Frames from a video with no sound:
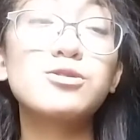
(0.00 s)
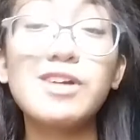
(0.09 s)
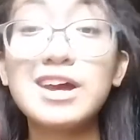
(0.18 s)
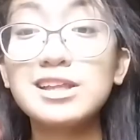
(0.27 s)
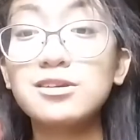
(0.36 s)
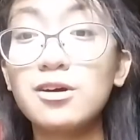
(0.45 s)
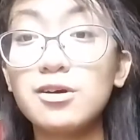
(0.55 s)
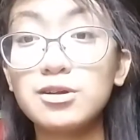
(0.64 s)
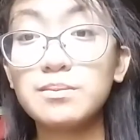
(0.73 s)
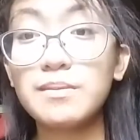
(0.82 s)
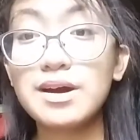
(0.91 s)
grade
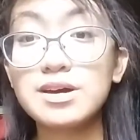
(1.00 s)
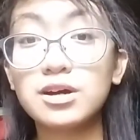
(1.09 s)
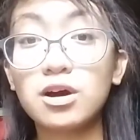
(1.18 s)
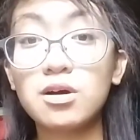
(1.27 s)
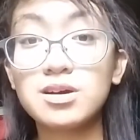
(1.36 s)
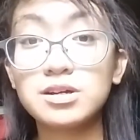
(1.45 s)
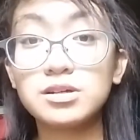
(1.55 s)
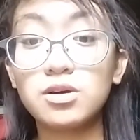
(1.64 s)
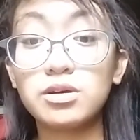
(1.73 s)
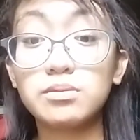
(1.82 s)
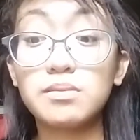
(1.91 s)
on my
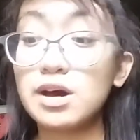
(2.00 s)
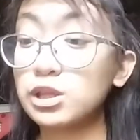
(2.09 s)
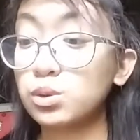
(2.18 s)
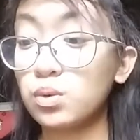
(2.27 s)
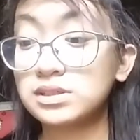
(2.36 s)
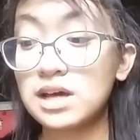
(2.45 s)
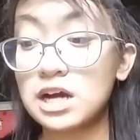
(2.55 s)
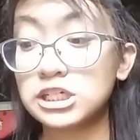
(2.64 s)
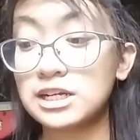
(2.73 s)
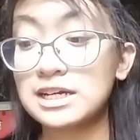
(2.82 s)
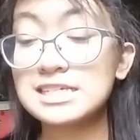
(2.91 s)
card on math was
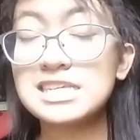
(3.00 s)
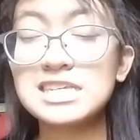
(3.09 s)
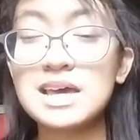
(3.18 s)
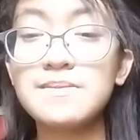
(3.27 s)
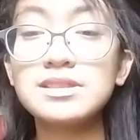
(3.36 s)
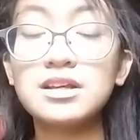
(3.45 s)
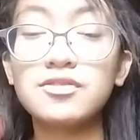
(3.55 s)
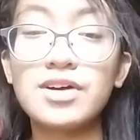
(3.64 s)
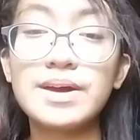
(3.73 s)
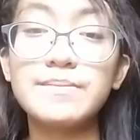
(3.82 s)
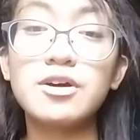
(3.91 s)
actually
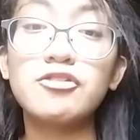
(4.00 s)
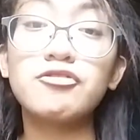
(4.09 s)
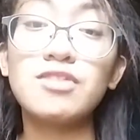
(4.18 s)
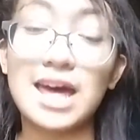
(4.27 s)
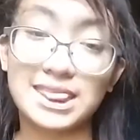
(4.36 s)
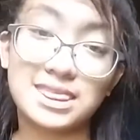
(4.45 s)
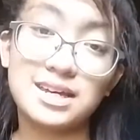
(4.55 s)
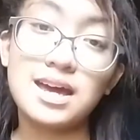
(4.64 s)
75 flat.